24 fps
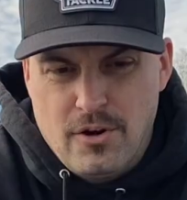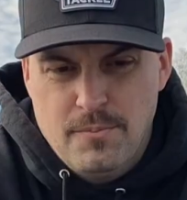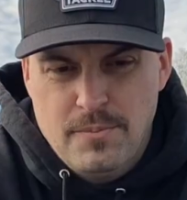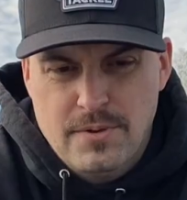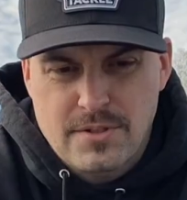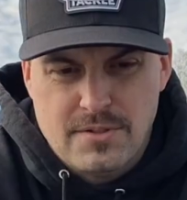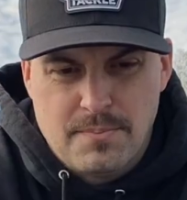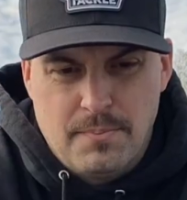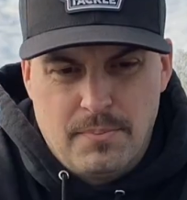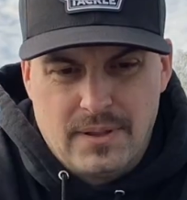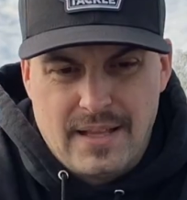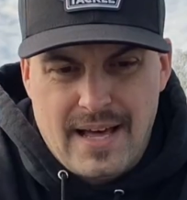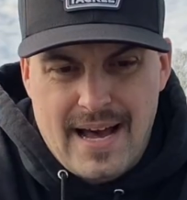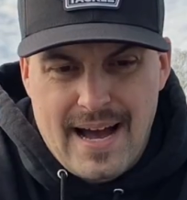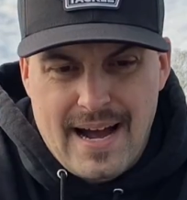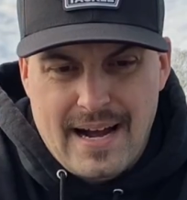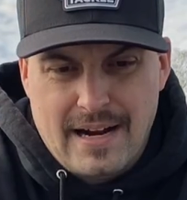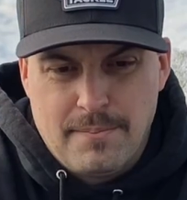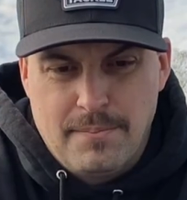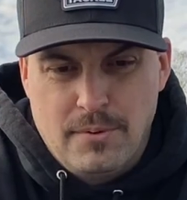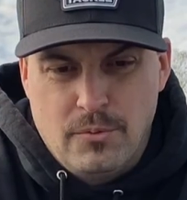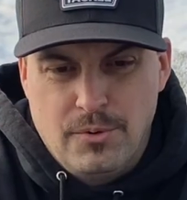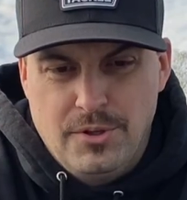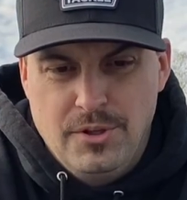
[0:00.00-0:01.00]
almost
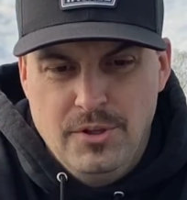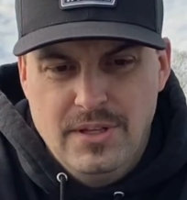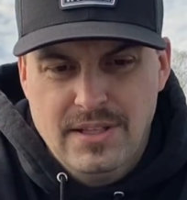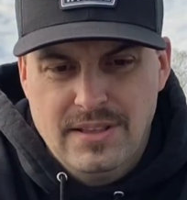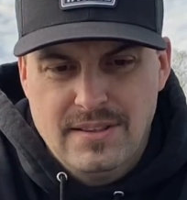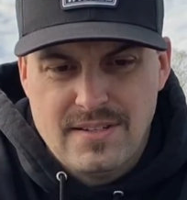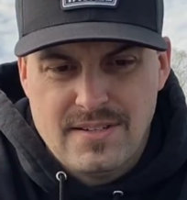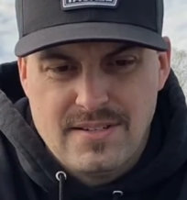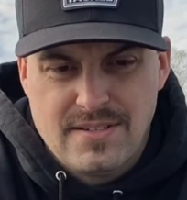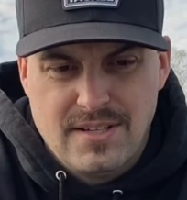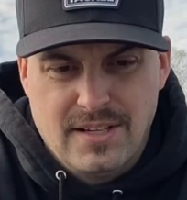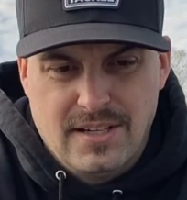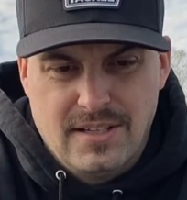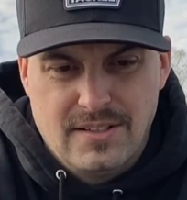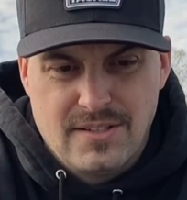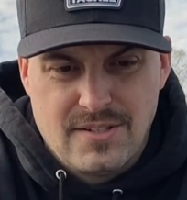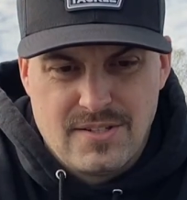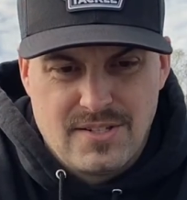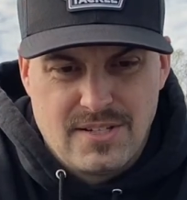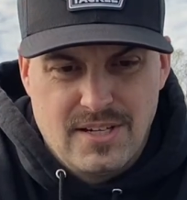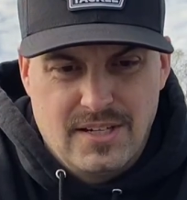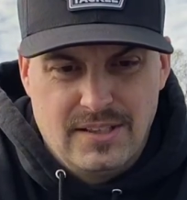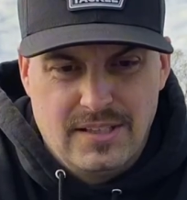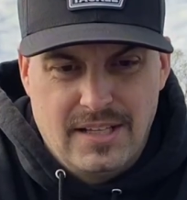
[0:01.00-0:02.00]
black, but when you get this thing in the
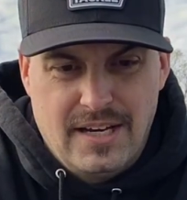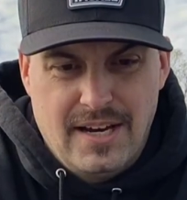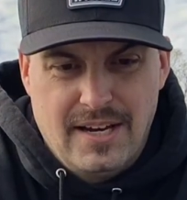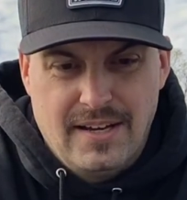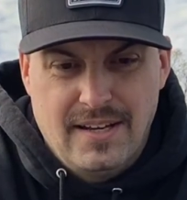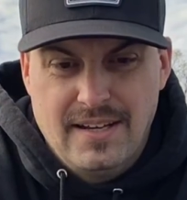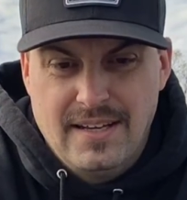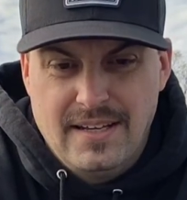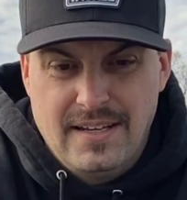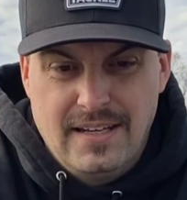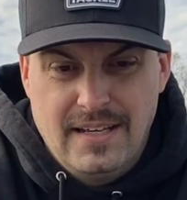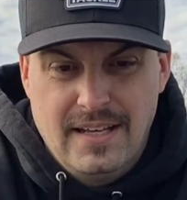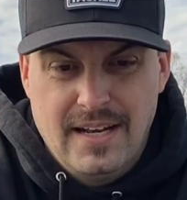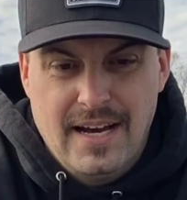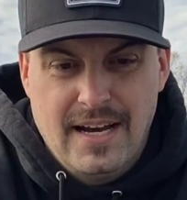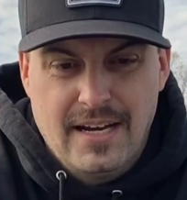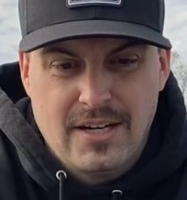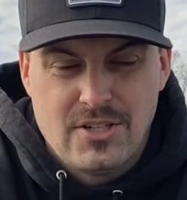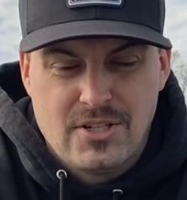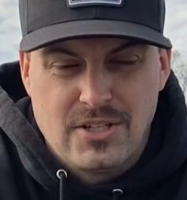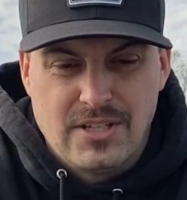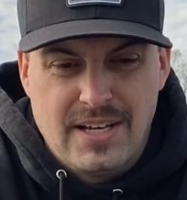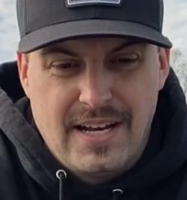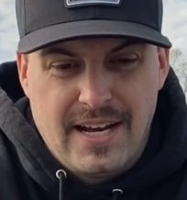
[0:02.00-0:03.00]
sunlight, it
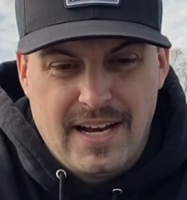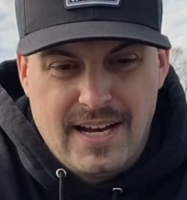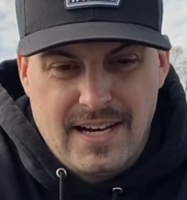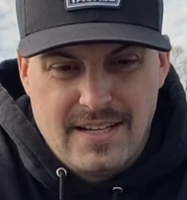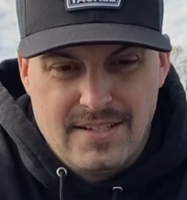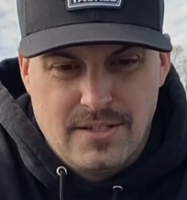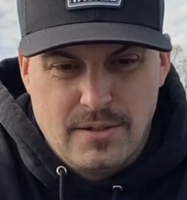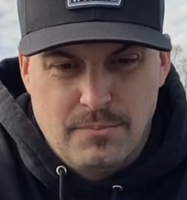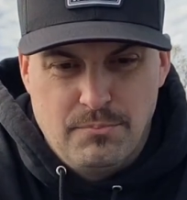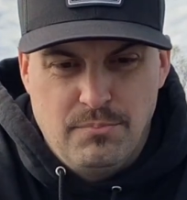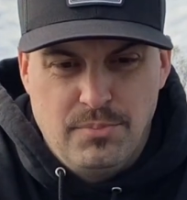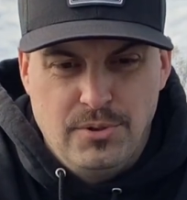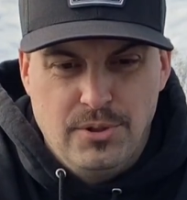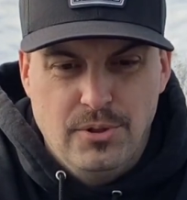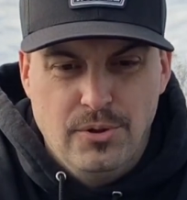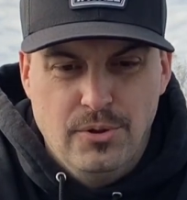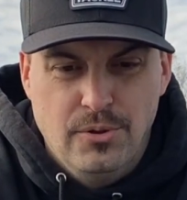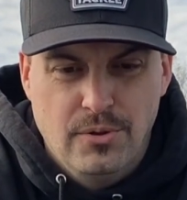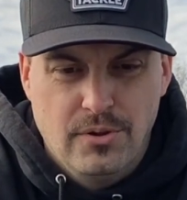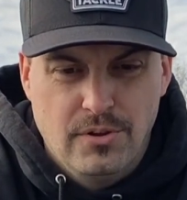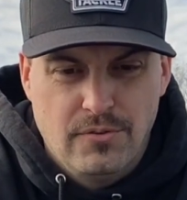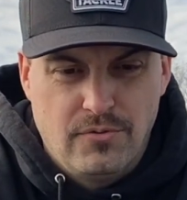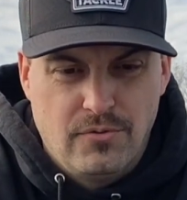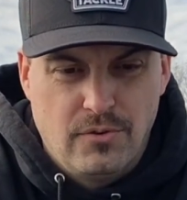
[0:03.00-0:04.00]
actually has a
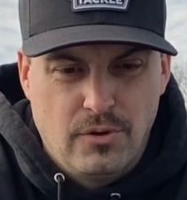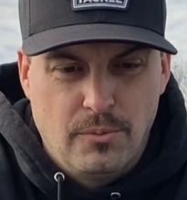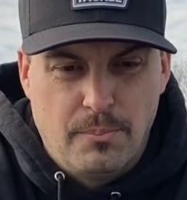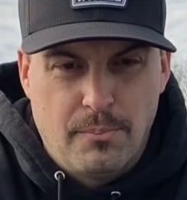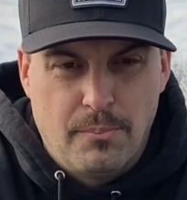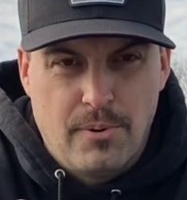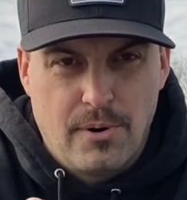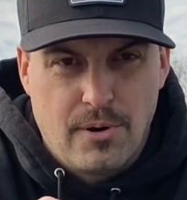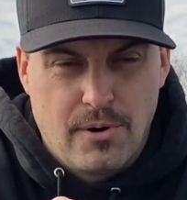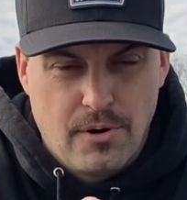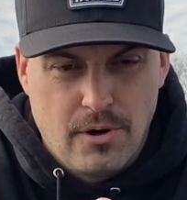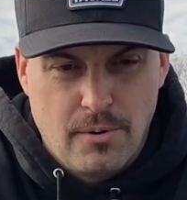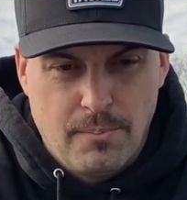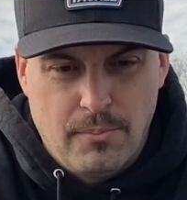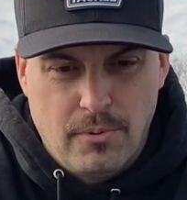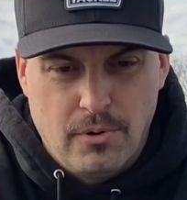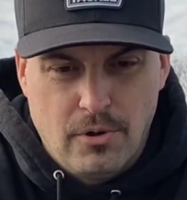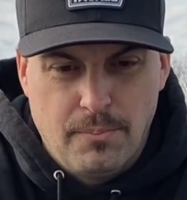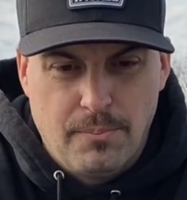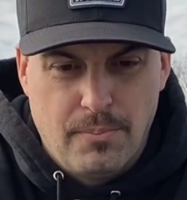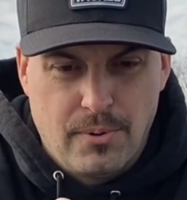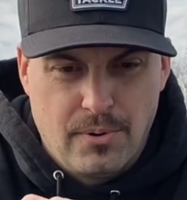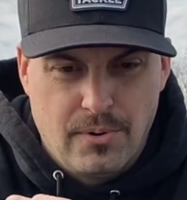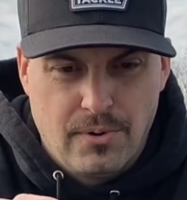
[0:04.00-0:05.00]
beautiful
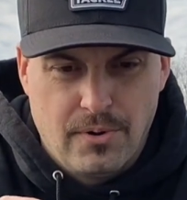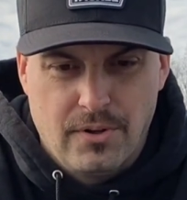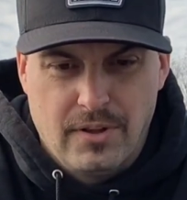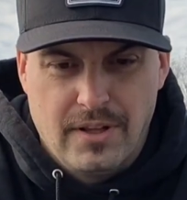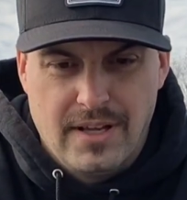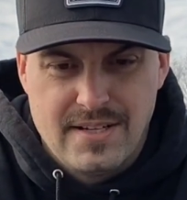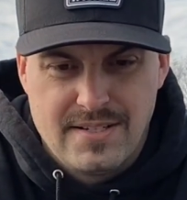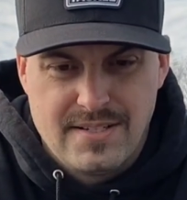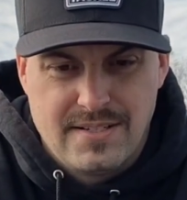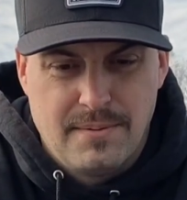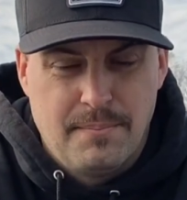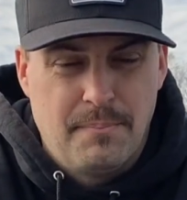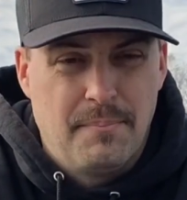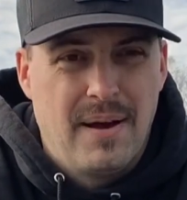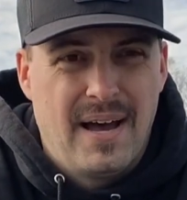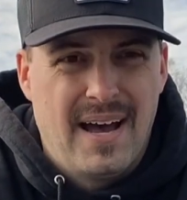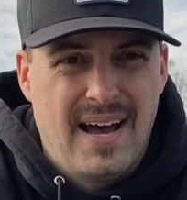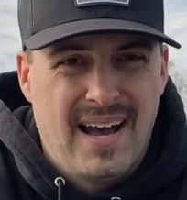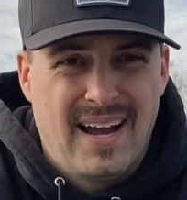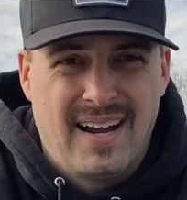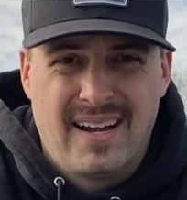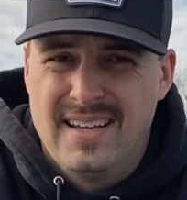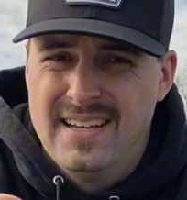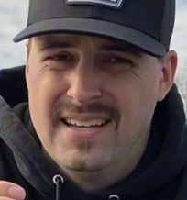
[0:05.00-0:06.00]
purple pearlescent
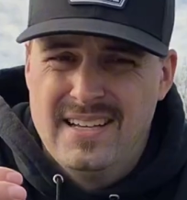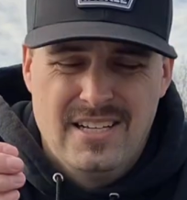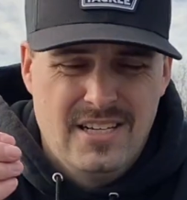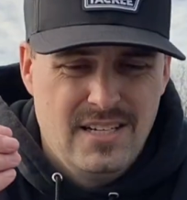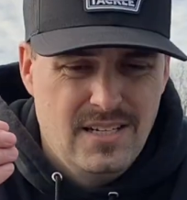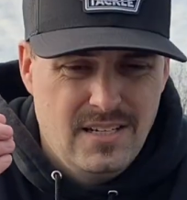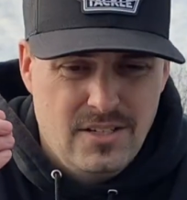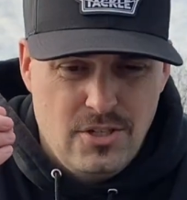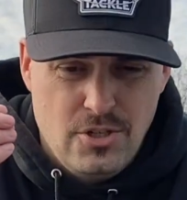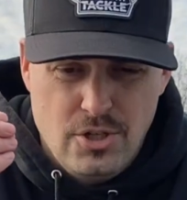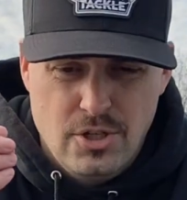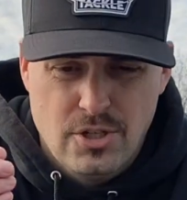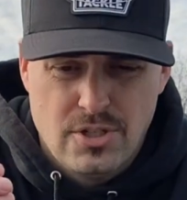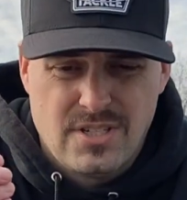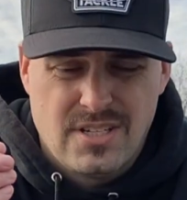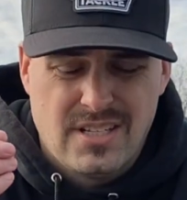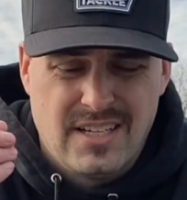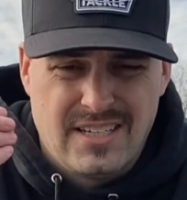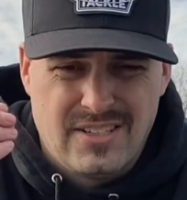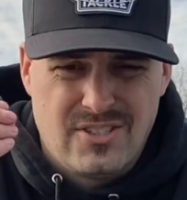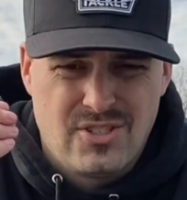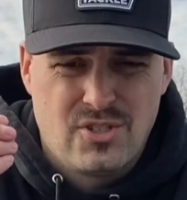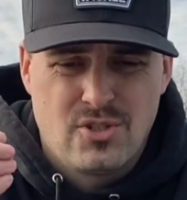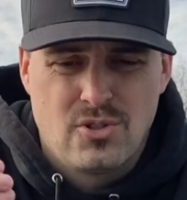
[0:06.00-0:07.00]
back, just
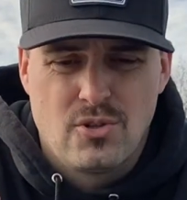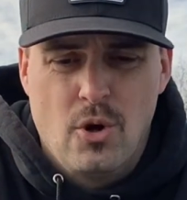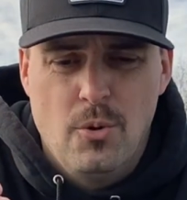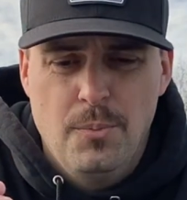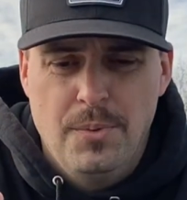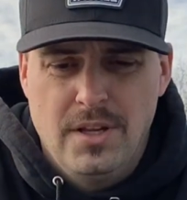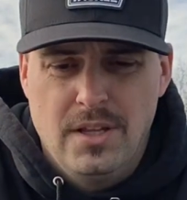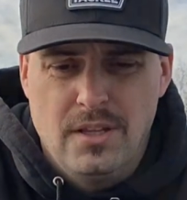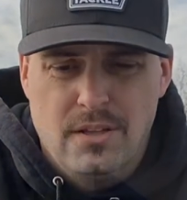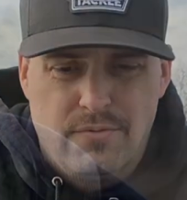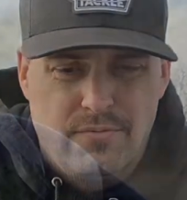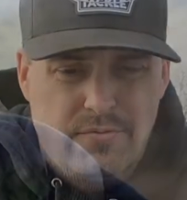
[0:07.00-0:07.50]
like so many of the